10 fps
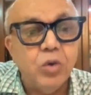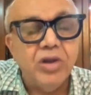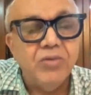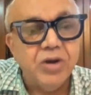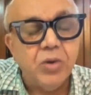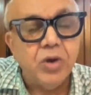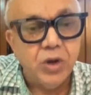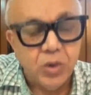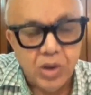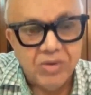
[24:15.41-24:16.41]

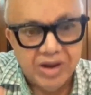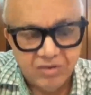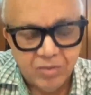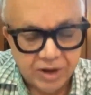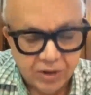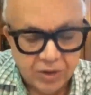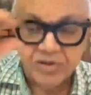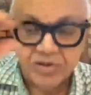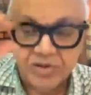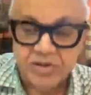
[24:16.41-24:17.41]
2122, I will explain to
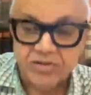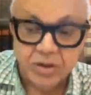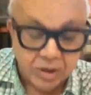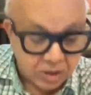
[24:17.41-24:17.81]
you after this.